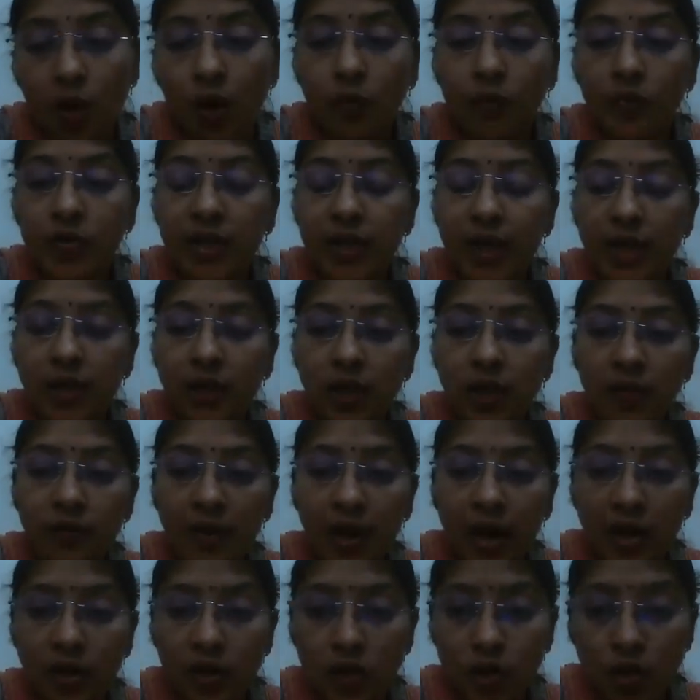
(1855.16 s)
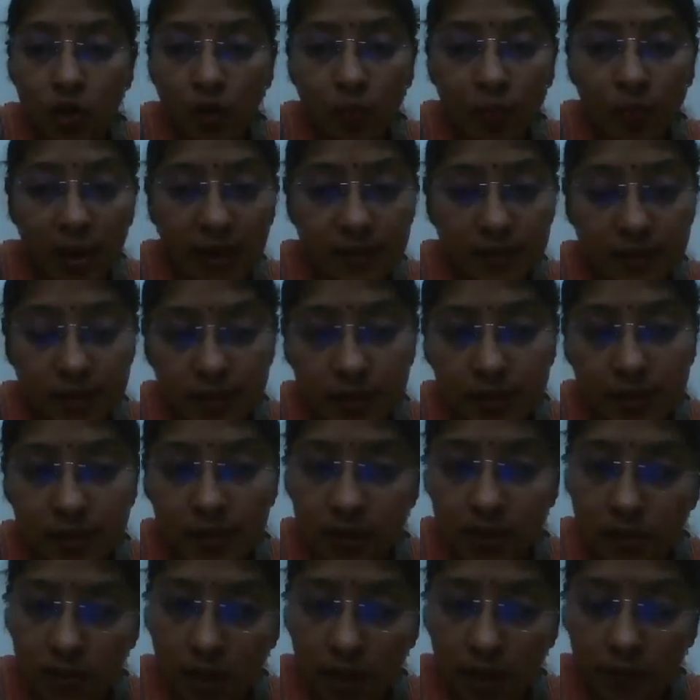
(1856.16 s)
or we can give actinomycin
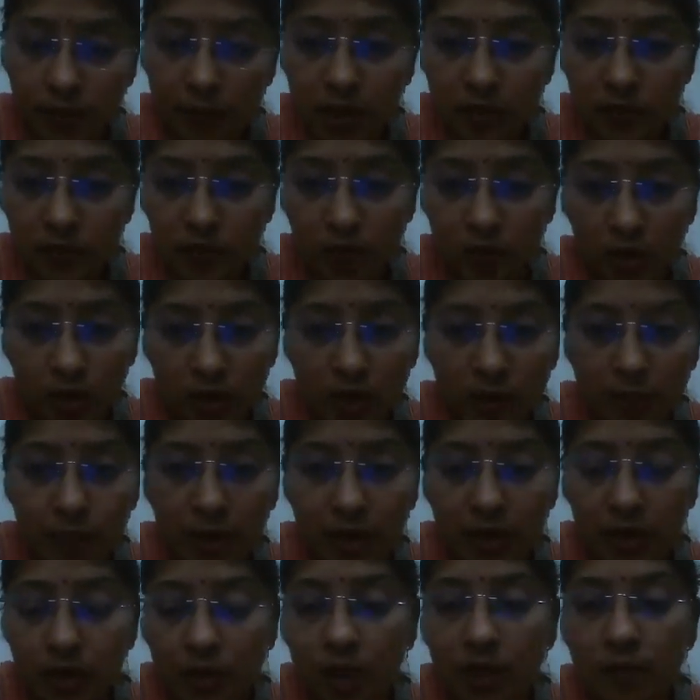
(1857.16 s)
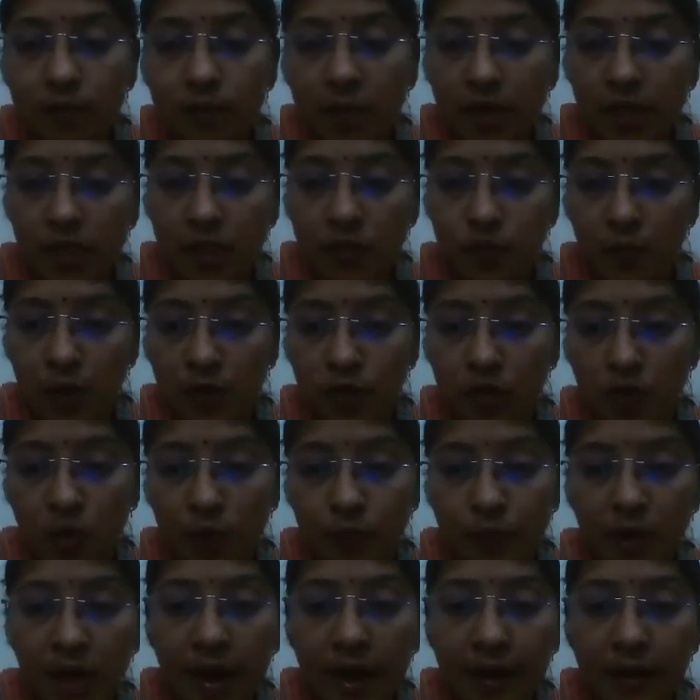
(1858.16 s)
systemic for the medical management
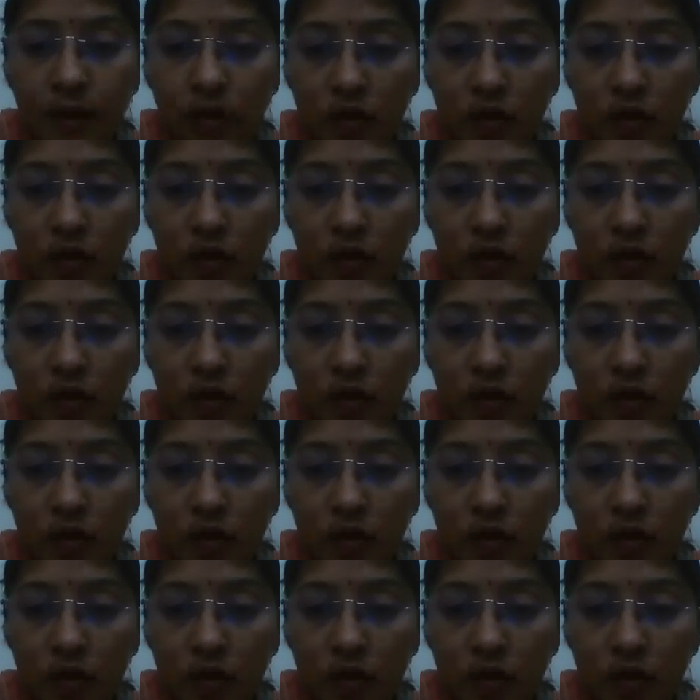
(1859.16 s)
of the